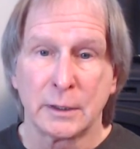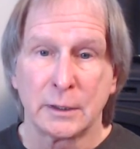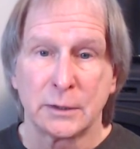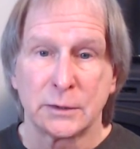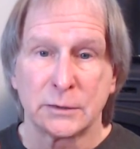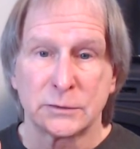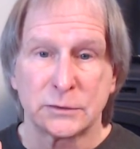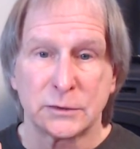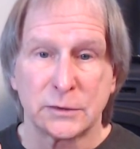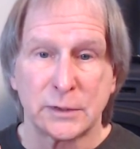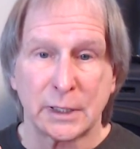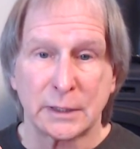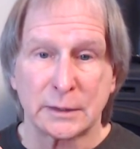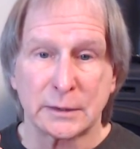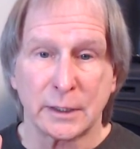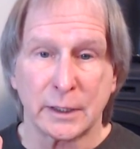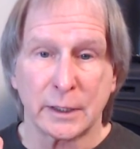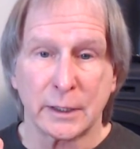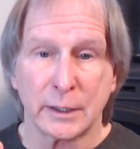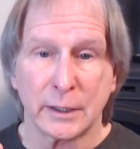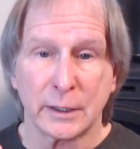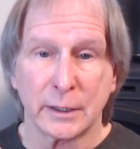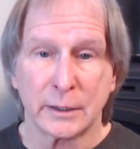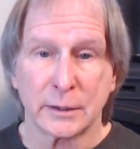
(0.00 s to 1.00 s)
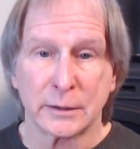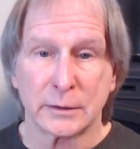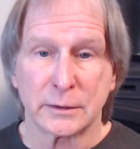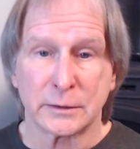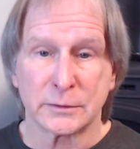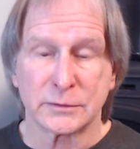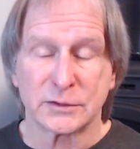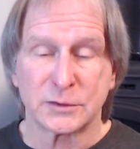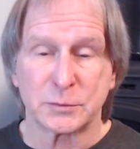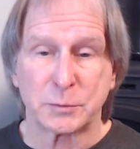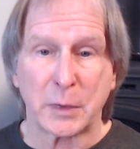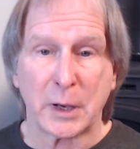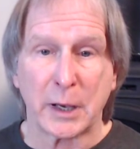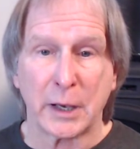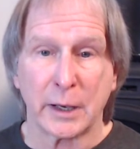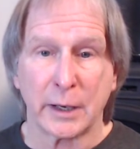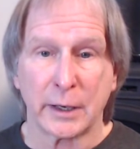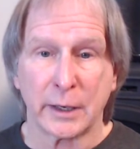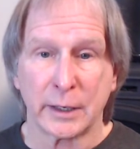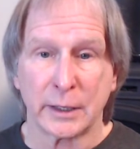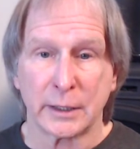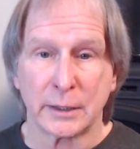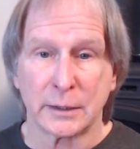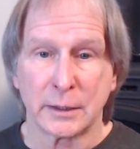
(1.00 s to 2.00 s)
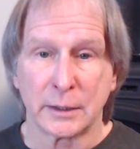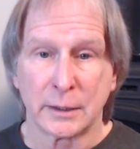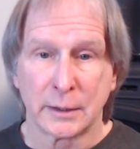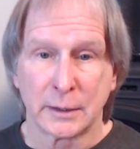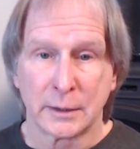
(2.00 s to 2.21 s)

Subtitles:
so that the head, the spine,